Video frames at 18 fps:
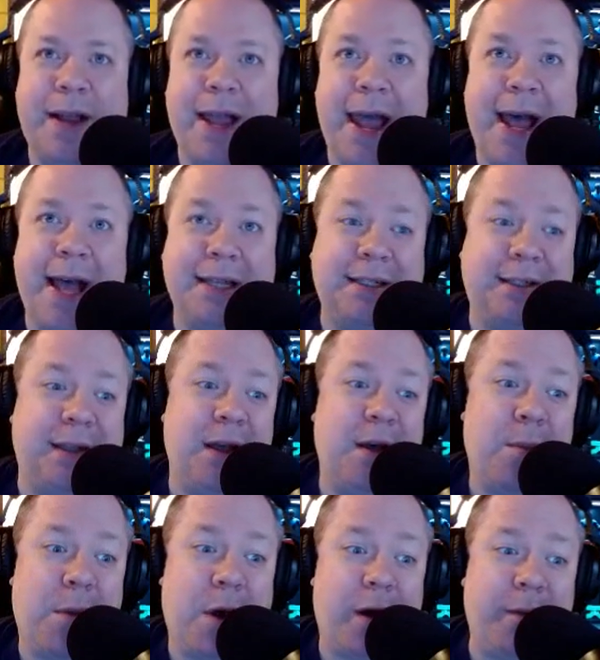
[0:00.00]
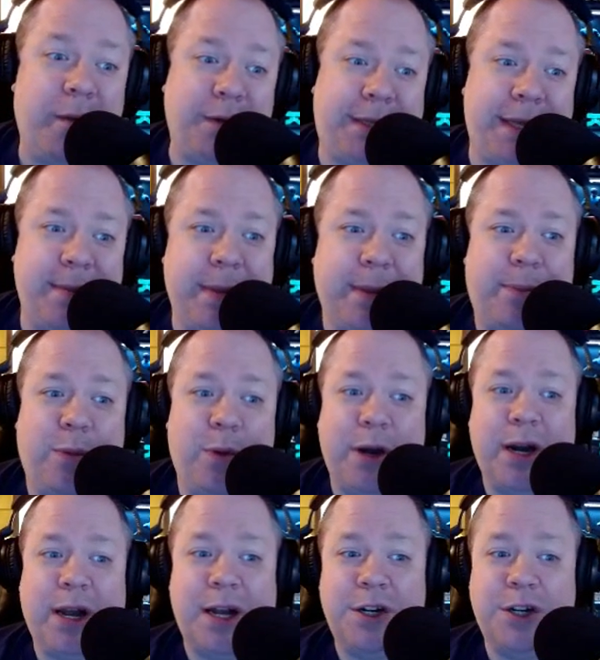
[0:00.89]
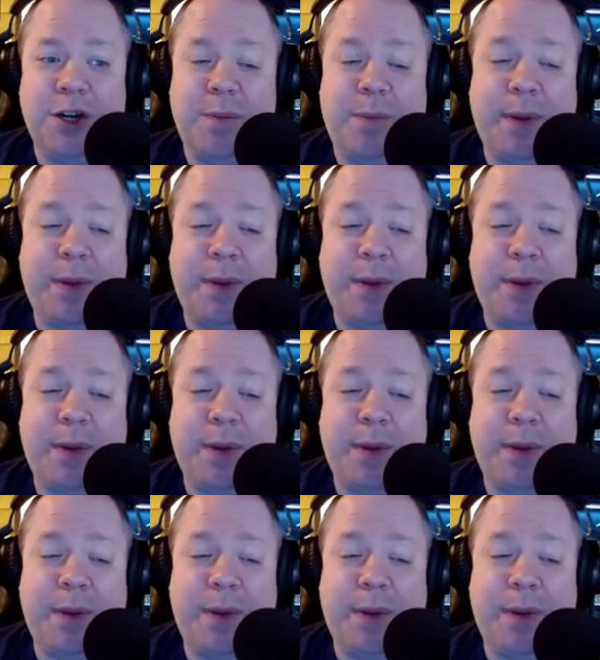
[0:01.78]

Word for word: Cast, Marvel Team Up 100.